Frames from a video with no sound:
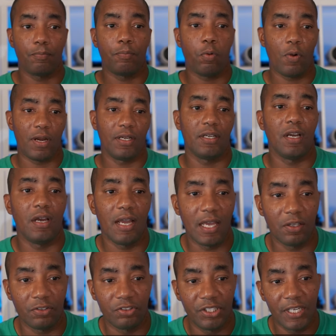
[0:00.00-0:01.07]
point,
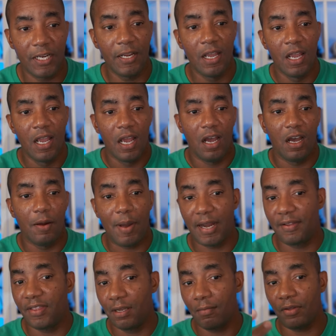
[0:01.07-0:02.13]
LG. I
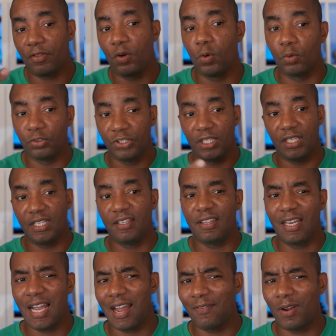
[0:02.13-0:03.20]
didn't think about the whole tilling
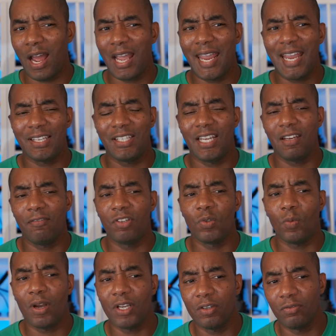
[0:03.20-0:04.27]
thing. I can't see any
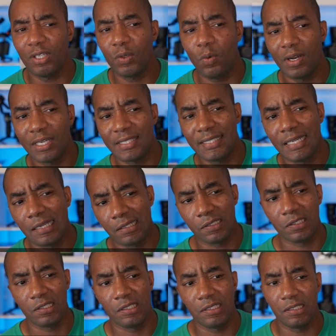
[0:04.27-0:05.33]
reason why you'd really want to
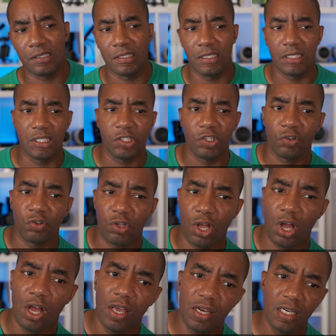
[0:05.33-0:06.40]
till your
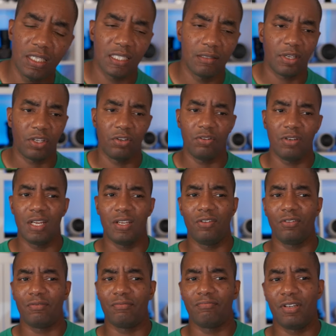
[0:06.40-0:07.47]
lawn. It seems like
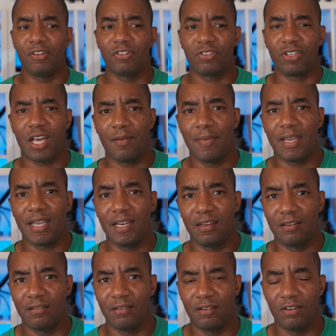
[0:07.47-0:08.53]
you're just kind of making
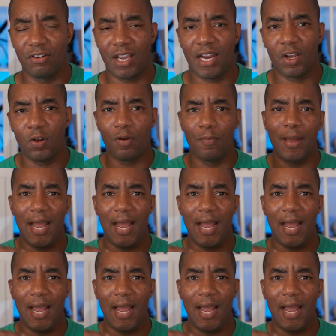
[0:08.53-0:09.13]
it, you're kind of going